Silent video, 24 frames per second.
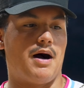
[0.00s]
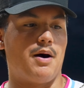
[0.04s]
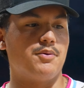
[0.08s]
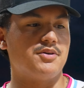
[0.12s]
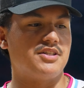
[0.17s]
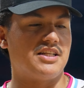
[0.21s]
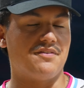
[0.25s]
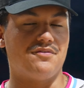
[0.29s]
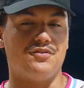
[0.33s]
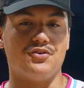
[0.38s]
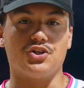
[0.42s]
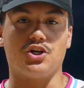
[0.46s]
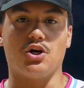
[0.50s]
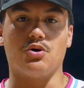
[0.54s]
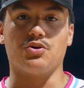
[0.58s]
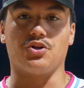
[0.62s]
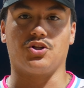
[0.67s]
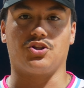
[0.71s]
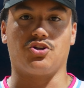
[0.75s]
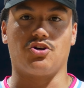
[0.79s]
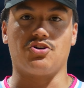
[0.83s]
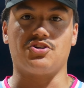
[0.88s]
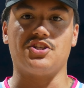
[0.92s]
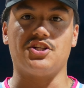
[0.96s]
I would definitely go
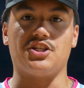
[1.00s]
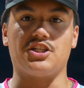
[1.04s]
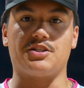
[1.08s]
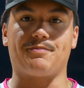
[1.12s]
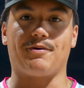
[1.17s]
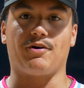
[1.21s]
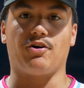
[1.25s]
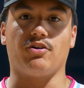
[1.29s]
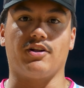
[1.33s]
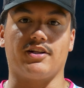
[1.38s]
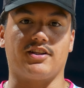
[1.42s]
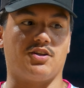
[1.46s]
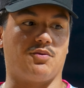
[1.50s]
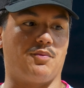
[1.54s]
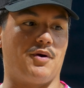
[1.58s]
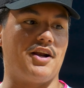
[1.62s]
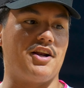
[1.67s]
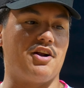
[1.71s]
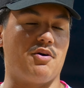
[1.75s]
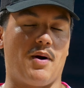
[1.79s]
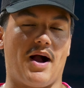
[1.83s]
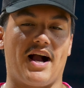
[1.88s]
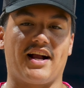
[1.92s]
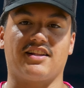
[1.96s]
with a 13 inch barrel like the
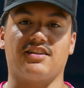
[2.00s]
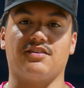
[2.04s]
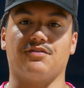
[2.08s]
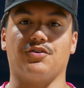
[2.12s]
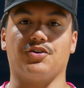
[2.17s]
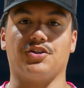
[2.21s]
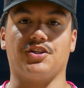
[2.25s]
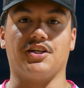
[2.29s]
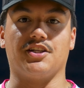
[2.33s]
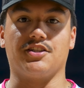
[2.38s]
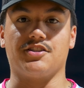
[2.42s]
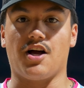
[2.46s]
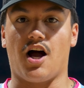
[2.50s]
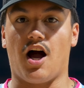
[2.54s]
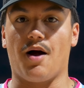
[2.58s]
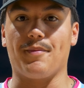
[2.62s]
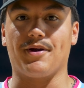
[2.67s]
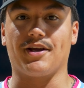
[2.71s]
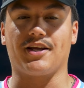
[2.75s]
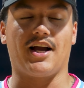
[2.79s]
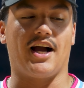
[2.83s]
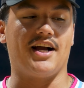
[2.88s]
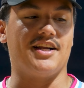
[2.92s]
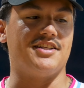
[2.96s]
Radioactive or the
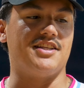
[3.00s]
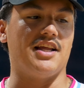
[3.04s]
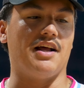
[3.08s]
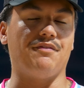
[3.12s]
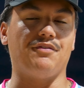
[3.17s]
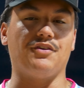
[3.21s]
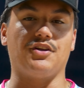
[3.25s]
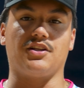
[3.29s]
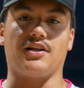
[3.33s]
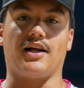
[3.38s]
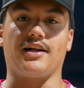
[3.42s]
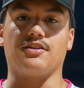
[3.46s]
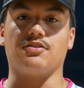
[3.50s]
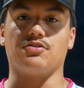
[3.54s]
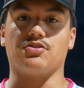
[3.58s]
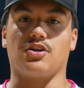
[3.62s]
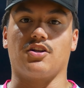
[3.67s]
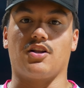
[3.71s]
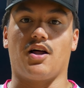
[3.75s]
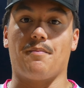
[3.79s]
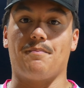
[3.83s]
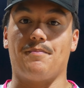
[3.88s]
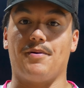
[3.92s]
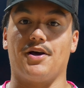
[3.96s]
Atomic. I definitely like those a
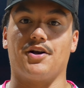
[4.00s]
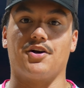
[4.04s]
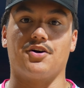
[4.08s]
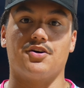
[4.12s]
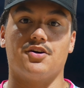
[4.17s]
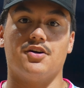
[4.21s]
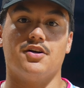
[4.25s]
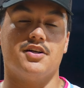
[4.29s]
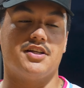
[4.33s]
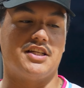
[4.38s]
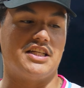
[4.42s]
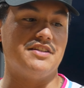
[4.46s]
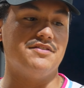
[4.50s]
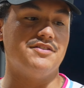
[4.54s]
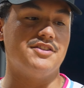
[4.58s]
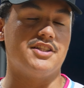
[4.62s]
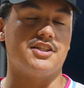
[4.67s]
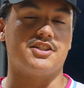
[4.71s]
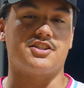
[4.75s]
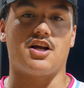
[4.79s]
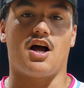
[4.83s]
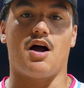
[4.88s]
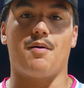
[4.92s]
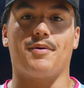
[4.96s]
lot better. Even
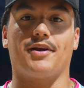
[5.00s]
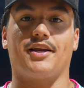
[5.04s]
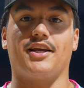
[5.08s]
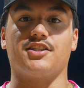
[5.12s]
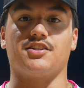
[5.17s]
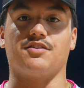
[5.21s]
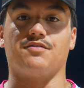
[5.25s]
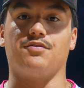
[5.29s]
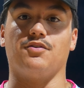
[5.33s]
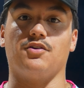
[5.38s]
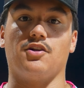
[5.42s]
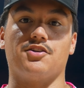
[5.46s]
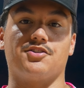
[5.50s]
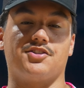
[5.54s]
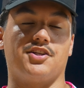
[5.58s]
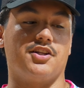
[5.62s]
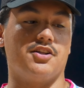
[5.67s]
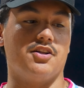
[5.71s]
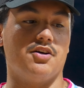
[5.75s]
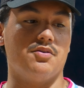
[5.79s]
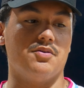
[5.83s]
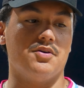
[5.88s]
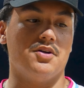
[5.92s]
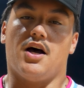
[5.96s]
the Atomic has a full on 10
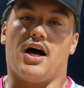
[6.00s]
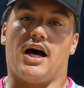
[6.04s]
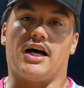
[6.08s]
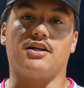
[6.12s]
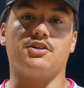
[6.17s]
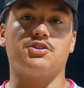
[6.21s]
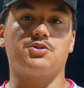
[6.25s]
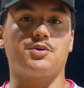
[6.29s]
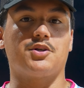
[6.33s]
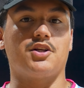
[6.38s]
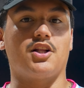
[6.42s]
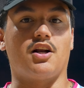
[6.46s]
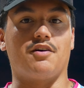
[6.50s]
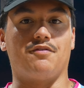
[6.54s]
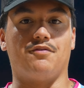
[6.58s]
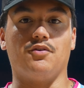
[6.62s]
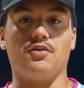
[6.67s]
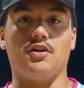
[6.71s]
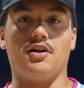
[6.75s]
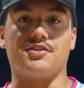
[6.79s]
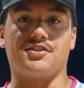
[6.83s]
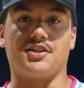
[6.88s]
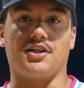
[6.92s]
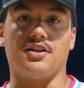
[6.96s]
load. I don't swing a lot of
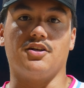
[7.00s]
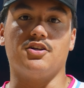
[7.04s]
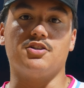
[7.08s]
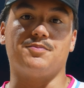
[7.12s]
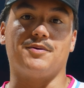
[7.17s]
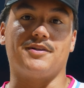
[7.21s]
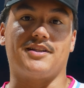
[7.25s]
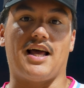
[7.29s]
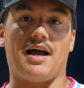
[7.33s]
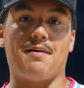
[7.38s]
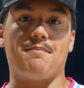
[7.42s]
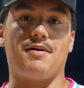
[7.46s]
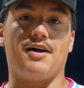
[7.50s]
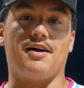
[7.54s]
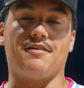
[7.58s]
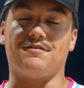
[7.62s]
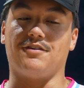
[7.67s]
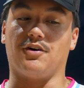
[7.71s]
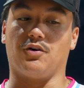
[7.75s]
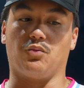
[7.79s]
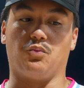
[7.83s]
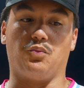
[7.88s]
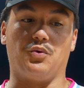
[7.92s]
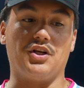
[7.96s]
full on 10 loads, but that bat
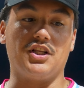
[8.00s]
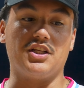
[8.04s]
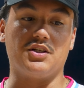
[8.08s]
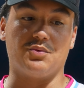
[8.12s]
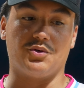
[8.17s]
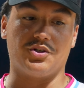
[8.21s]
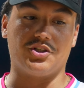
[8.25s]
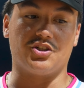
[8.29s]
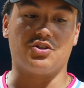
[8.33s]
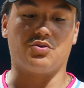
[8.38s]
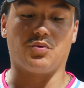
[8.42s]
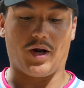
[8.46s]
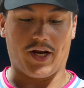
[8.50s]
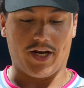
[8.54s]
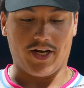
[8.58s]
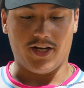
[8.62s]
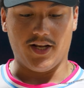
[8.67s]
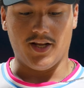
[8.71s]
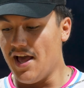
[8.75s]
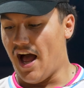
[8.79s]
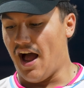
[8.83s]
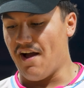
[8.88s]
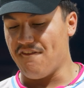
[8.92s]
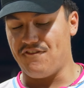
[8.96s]
felt really, really great.
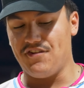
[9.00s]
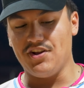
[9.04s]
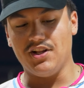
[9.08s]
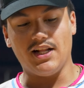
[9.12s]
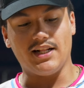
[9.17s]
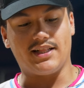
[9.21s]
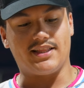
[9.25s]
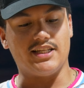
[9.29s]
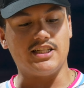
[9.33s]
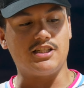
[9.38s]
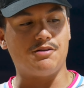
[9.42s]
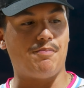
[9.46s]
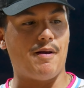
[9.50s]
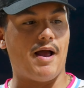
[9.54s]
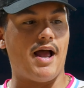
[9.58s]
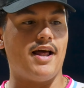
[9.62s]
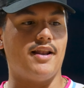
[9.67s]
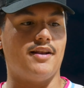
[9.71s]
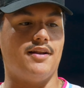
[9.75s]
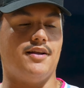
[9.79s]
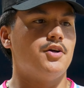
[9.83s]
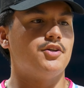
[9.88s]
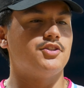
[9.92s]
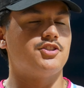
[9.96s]
I feel like this
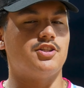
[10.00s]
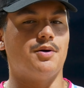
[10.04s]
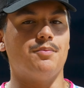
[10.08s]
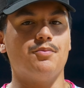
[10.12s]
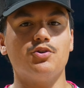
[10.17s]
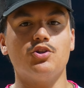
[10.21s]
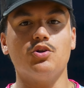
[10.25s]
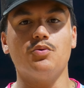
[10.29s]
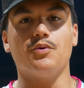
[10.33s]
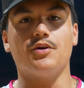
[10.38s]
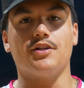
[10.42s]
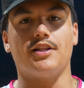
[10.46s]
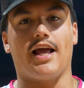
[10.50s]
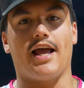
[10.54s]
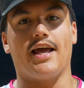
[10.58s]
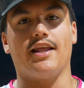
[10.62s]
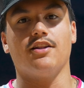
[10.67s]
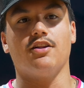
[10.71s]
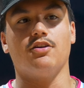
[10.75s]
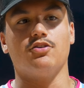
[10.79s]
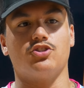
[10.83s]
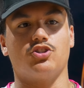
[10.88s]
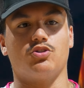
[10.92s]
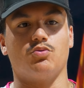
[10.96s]
bat, some of them with the
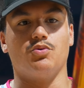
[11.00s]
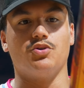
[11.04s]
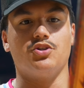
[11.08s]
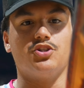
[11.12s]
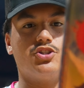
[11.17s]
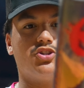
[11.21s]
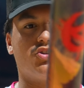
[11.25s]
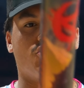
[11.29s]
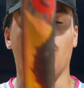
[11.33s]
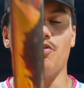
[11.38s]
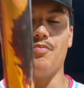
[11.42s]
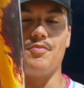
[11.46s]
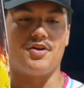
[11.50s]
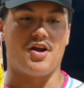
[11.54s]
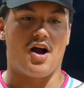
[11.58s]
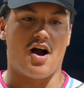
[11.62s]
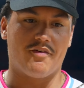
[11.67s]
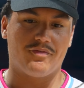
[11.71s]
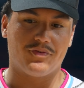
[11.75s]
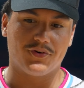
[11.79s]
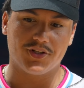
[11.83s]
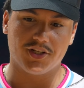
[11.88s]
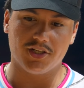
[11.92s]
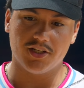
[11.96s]
end loads really throw me off with